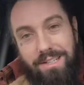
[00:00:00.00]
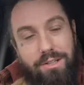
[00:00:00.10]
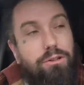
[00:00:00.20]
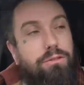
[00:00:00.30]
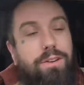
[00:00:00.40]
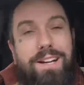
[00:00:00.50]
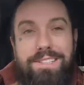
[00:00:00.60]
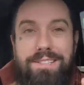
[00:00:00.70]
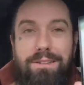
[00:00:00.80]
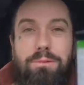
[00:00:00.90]
Go find
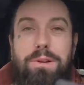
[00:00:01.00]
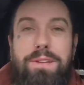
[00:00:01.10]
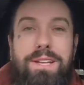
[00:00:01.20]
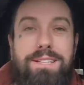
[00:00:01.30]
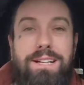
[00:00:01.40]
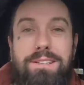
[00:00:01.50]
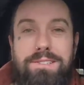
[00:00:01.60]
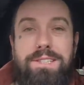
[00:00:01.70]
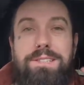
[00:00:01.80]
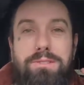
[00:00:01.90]
yourself one of these. I'll
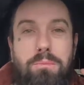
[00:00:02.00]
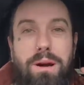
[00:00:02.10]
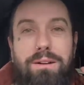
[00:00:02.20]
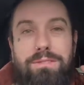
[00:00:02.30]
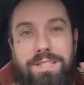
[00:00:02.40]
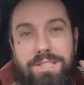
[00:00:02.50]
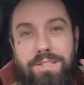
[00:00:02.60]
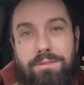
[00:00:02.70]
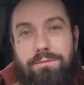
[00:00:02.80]
see you soon. Bye, Felicia.